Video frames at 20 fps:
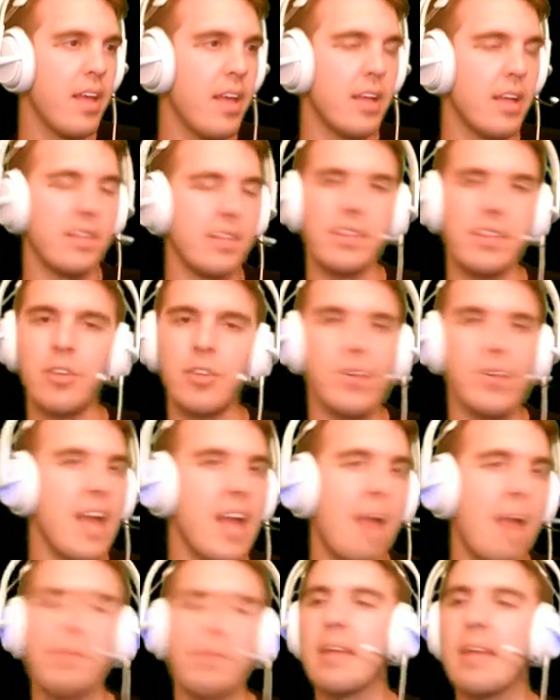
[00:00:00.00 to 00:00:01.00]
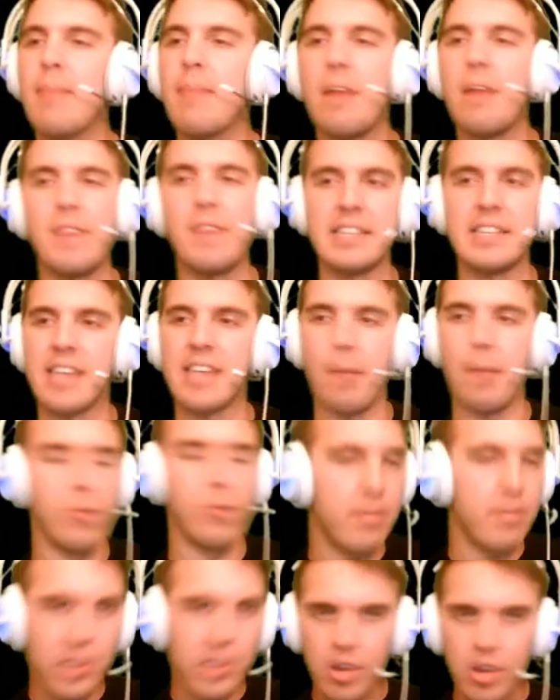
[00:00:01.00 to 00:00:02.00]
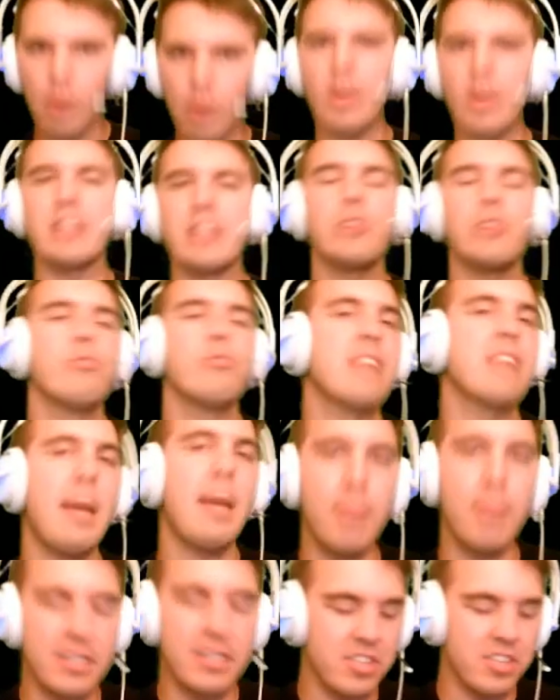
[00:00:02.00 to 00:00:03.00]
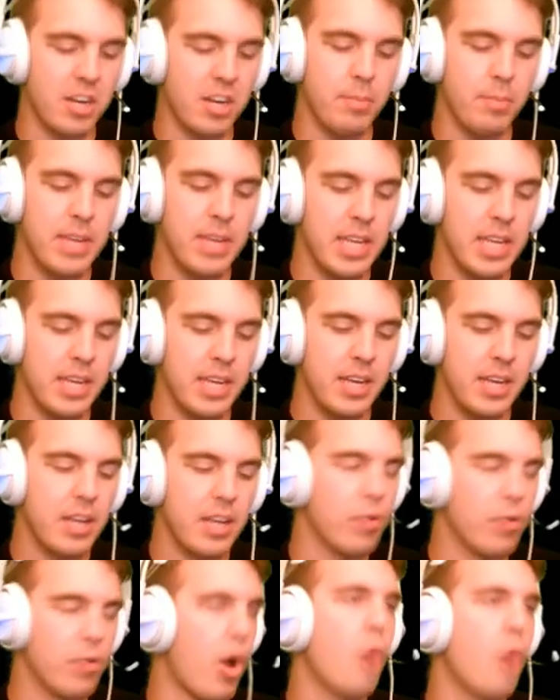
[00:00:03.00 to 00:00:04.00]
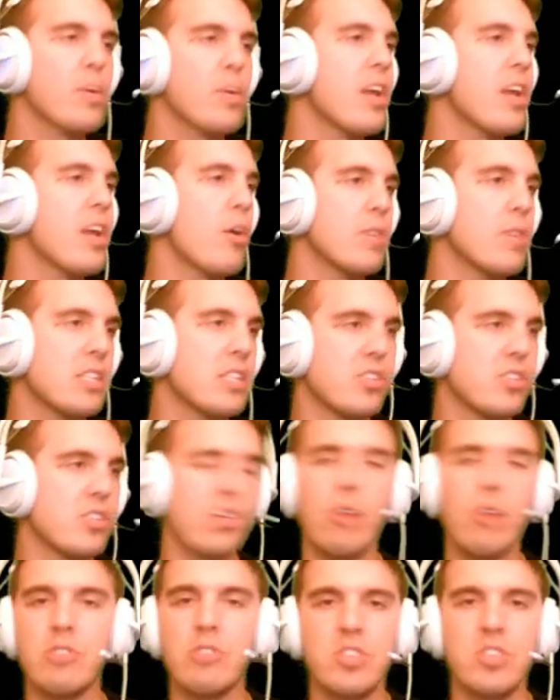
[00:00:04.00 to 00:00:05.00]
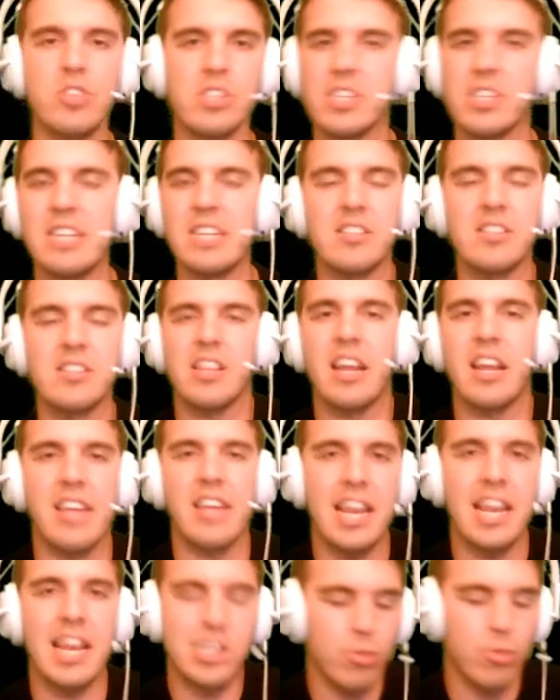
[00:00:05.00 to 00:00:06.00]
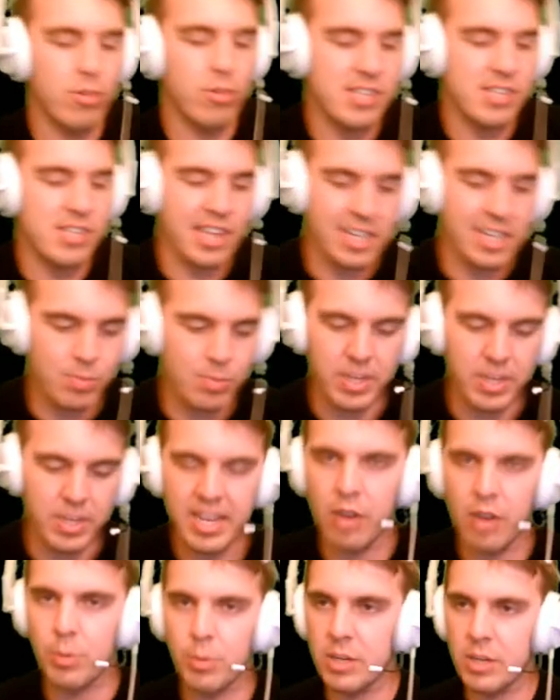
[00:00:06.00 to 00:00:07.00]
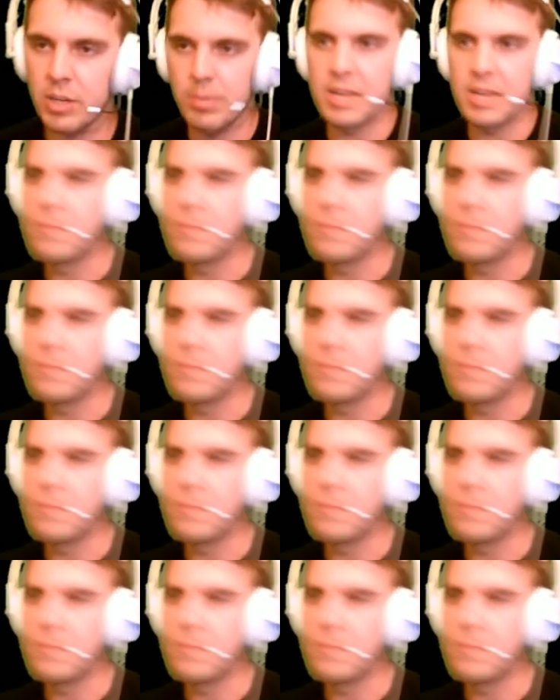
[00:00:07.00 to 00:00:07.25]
They're not playing Malphite top. We have no idea who top lane is going to be. All we know is Ghost just insta-lock Yasuo because he likes being counterpicked mid.